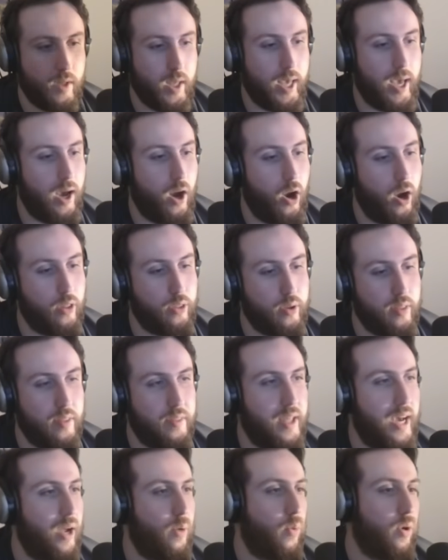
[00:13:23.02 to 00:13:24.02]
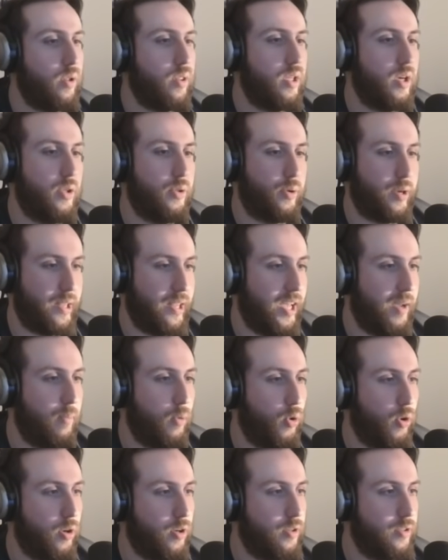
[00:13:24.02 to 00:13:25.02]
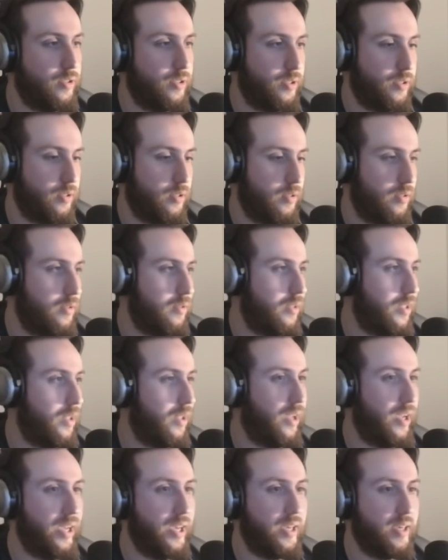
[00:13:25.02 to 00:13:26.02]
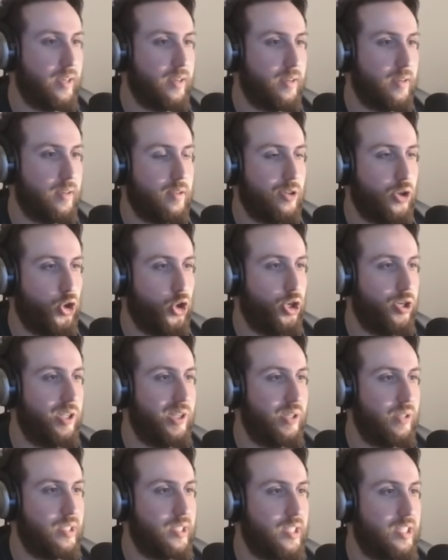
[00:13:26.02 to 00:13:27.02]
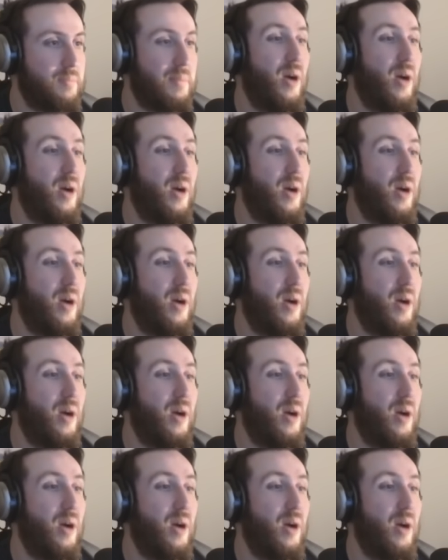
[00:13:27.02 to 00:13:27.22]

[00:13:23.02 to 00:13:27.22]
Yeah, other than that, what are the other Claymores that, like, could use this?